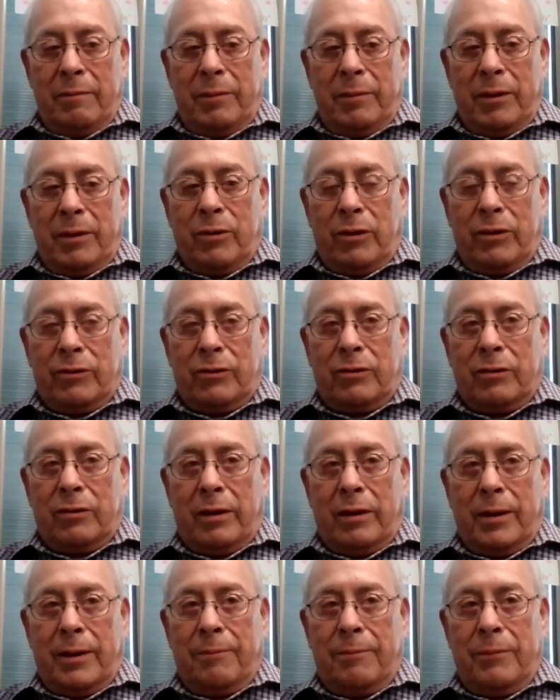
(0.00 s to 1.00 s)
because
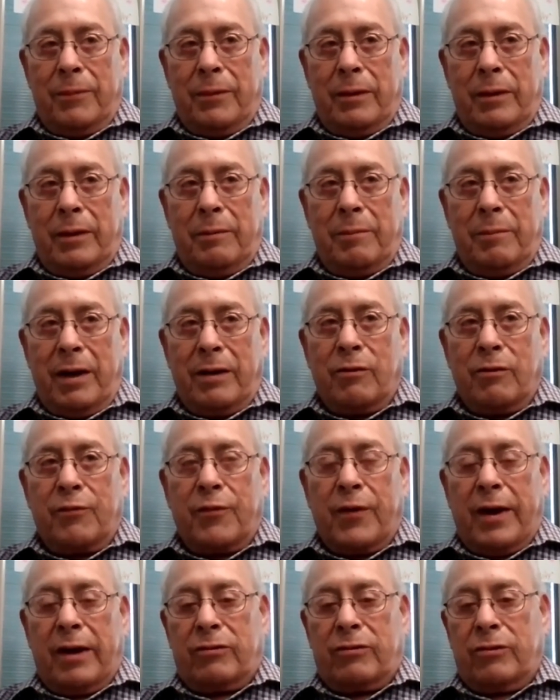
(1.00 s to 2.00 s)
the
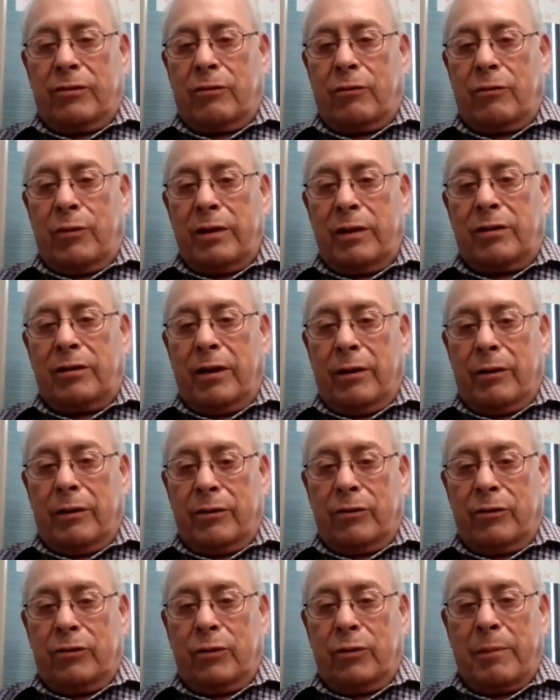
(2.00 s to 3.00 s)
manufacturers and
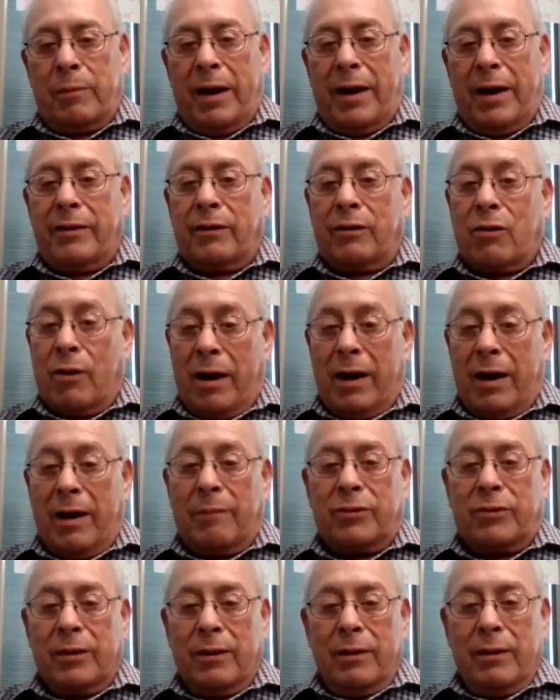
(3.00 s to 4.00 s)
retailers who buy the
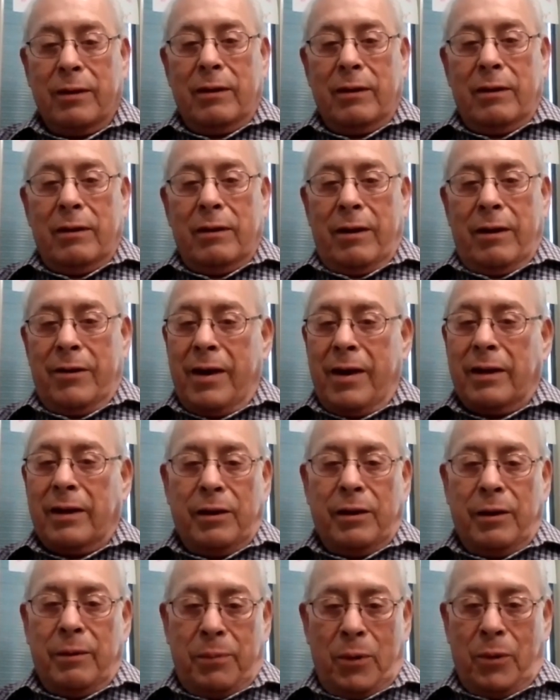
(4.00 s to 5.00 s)
crops are not
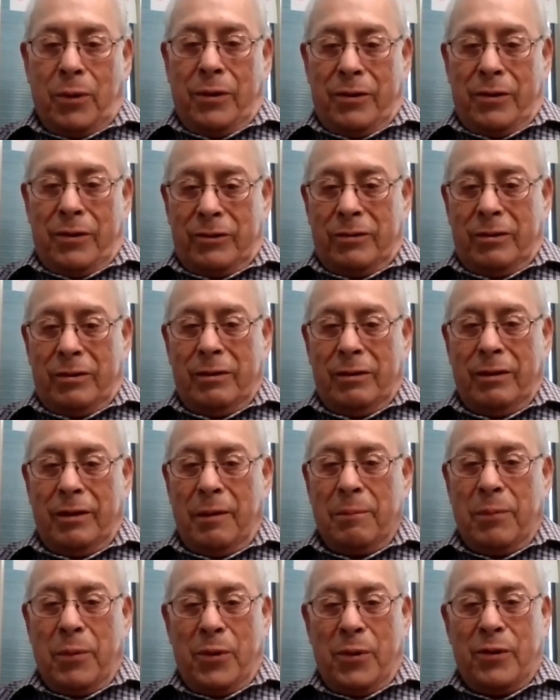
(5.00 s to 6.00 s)
the employers. The
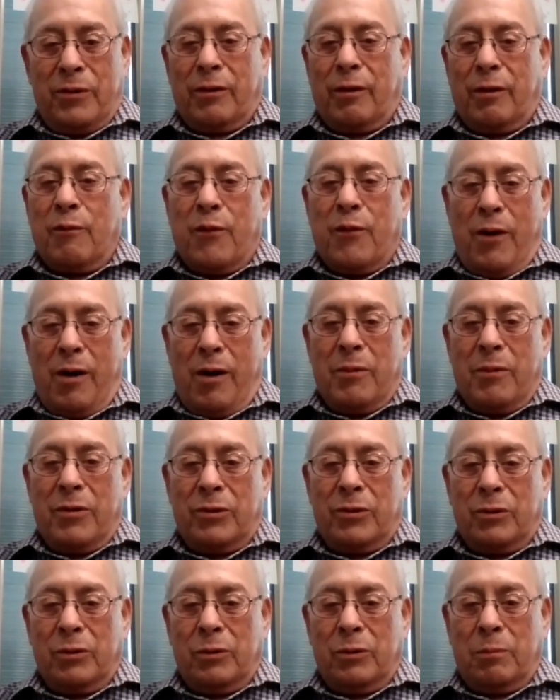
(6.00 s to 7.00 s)
employers are the
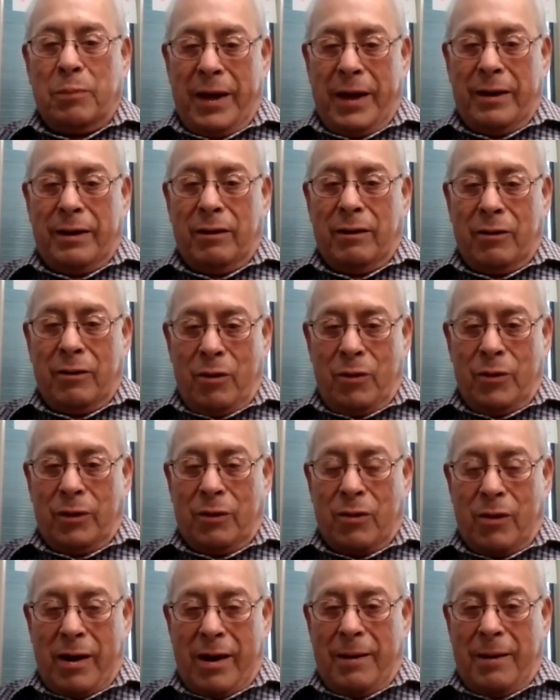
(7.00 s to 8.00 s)
farmers who grow the
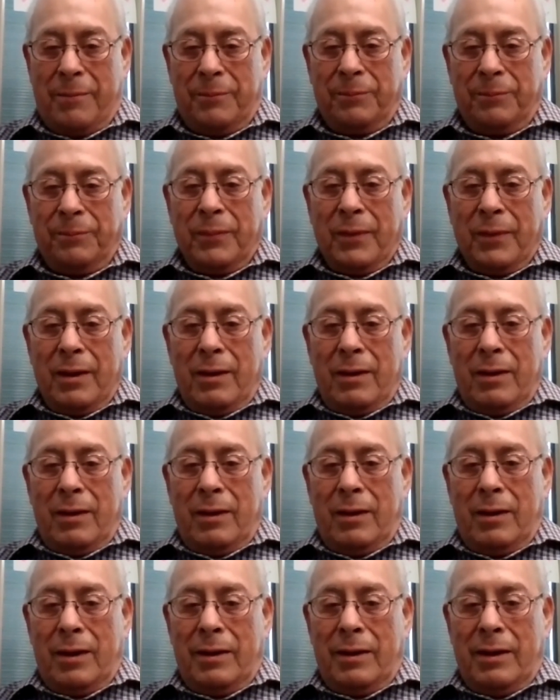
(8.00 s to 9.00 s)
crop.
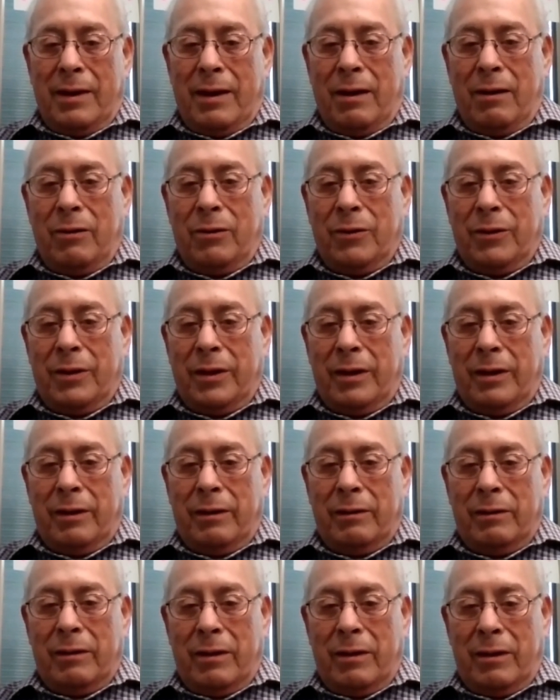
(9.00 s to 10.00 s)
And now
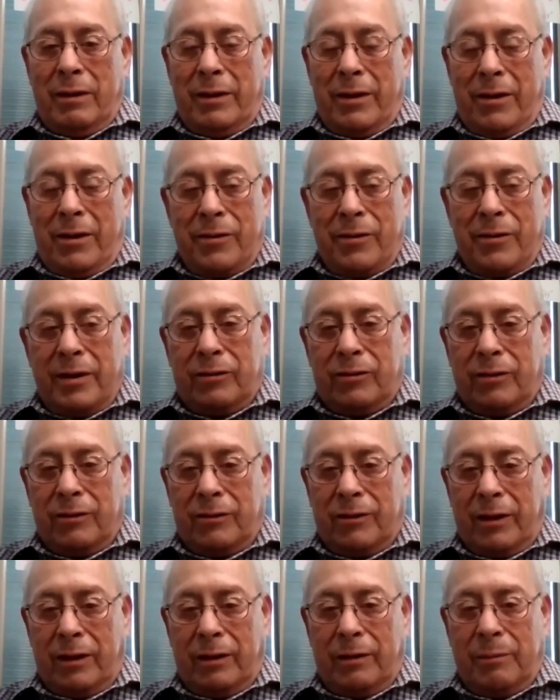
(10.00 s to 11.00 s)
they're
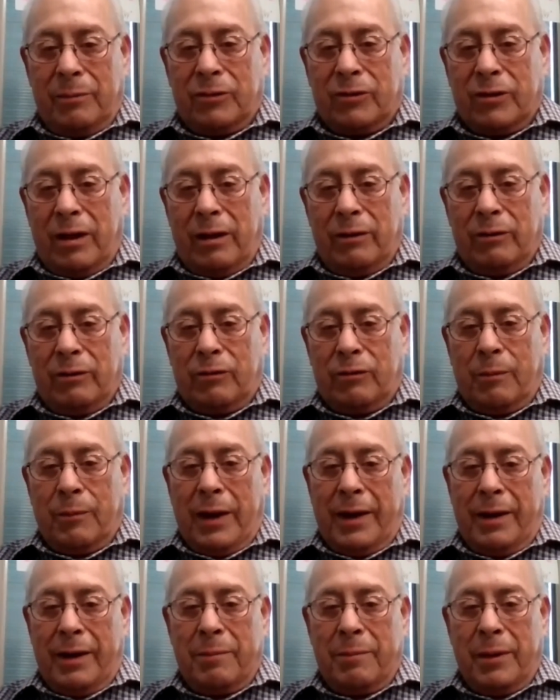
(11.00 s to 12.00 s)
distancing themselves from
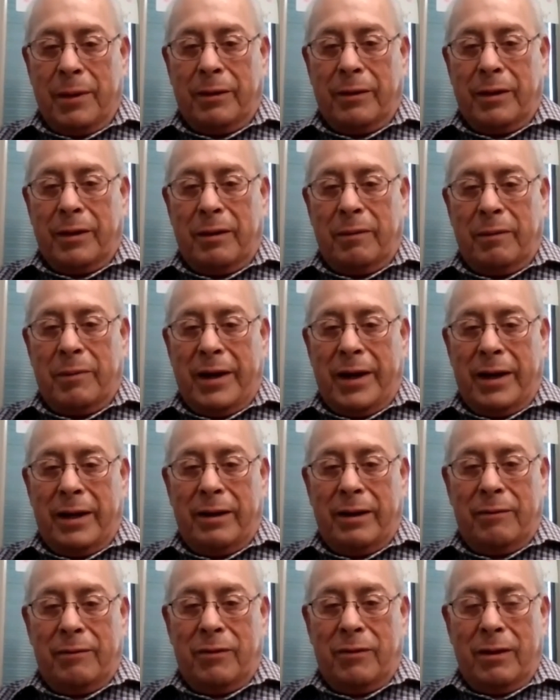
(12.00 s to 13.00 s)
liability
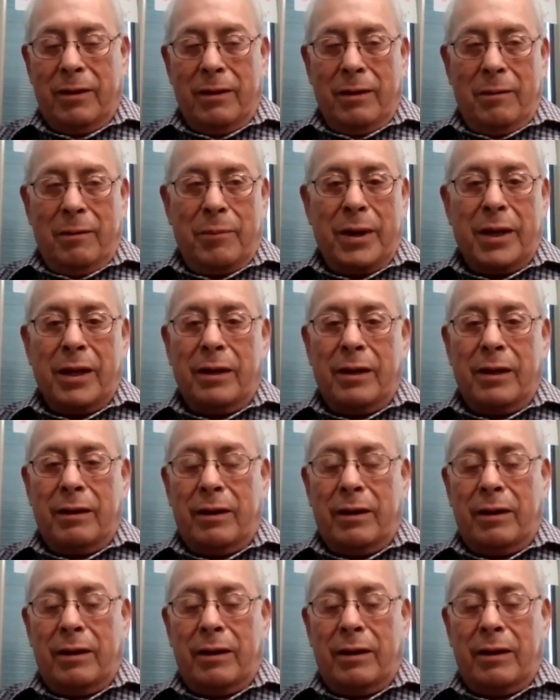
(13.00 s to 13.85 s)
by bringing in